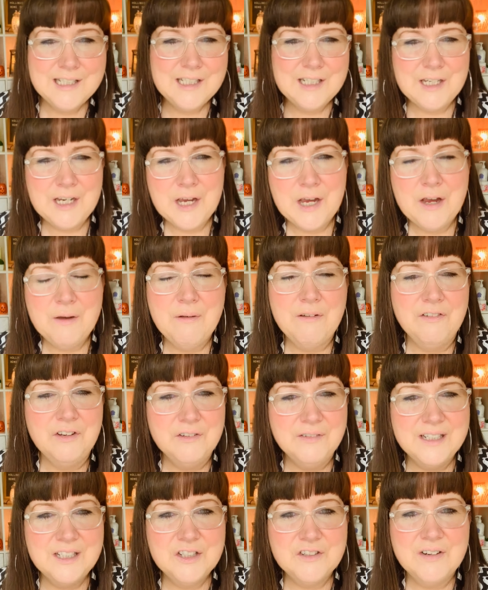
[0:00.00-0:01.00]
to you, if
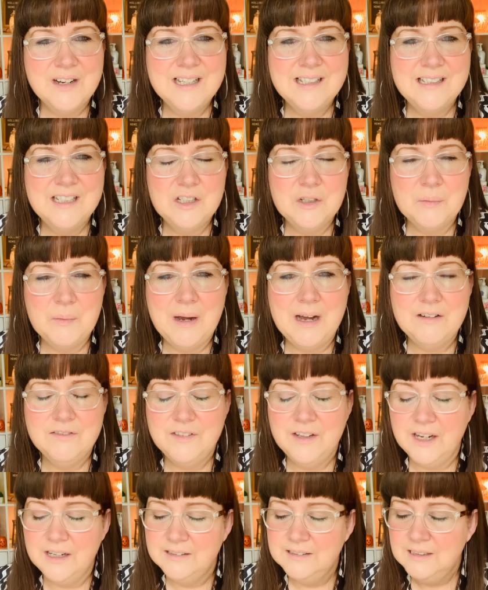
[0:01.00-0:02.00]
you're interested or what have
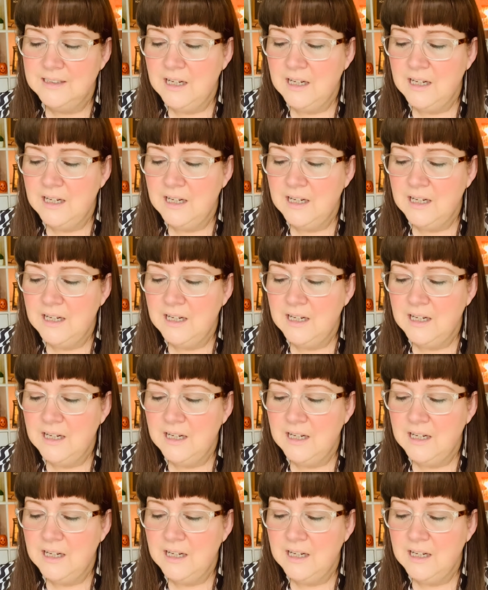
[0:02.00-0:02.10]
you.